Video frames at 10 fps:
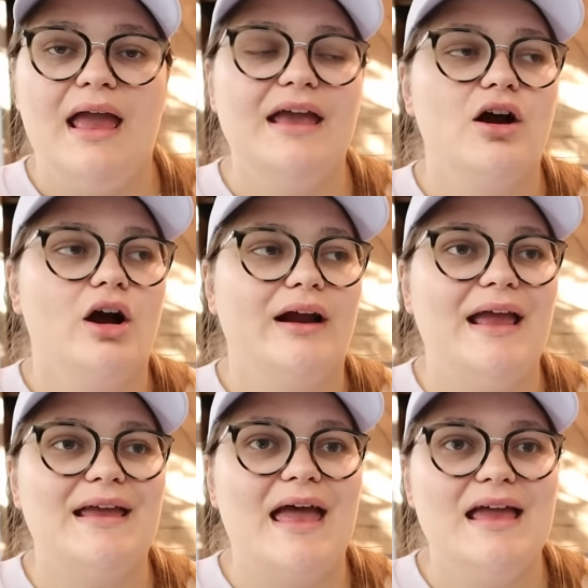
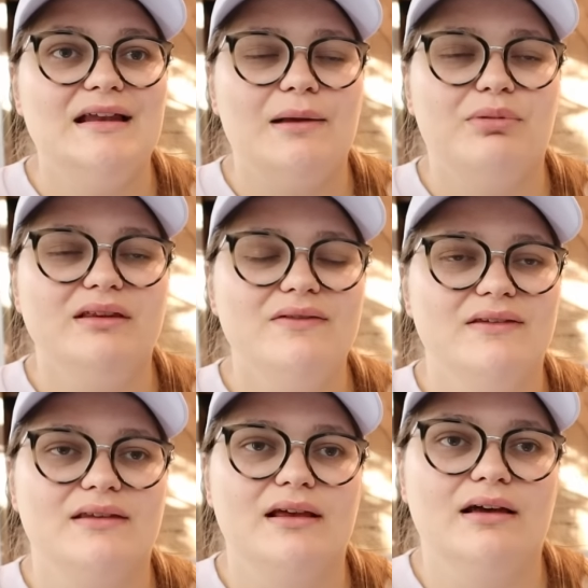A-R-A-N. I believe
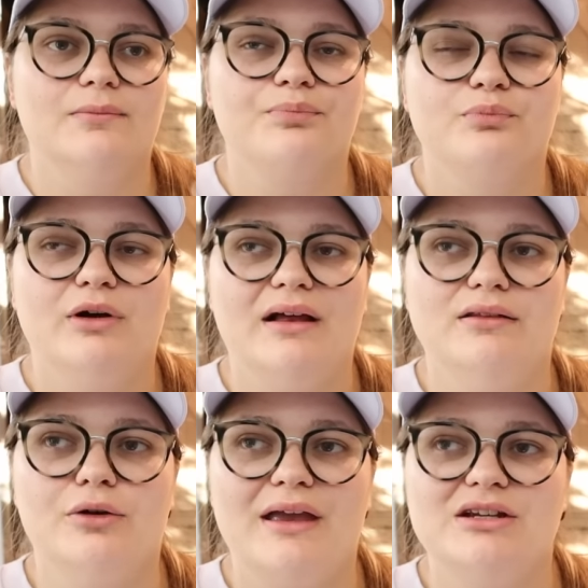this is a, um, what, a
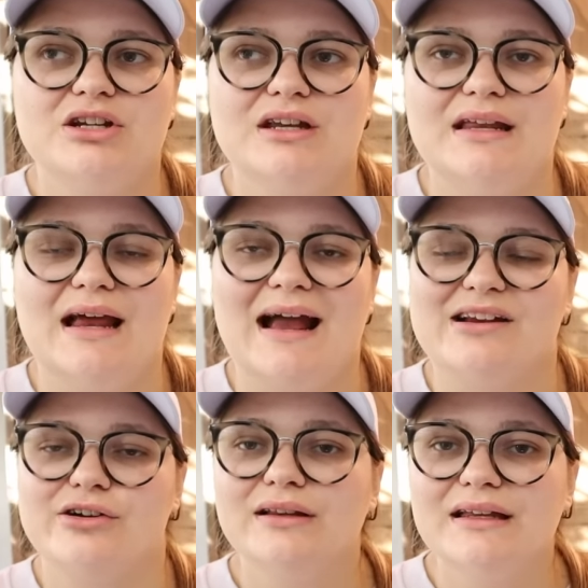location in
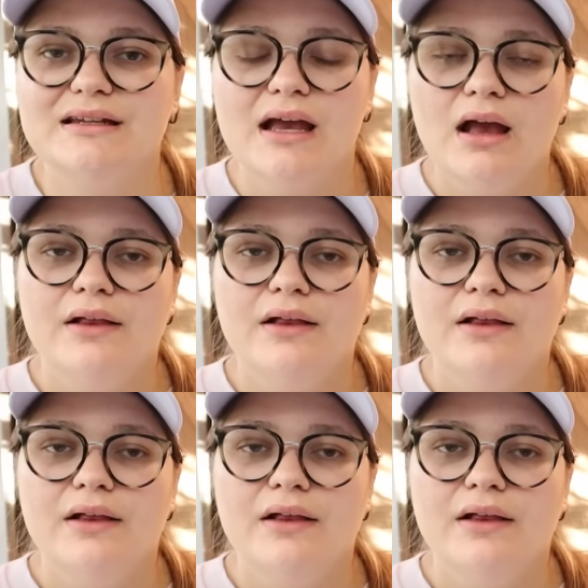Ireland.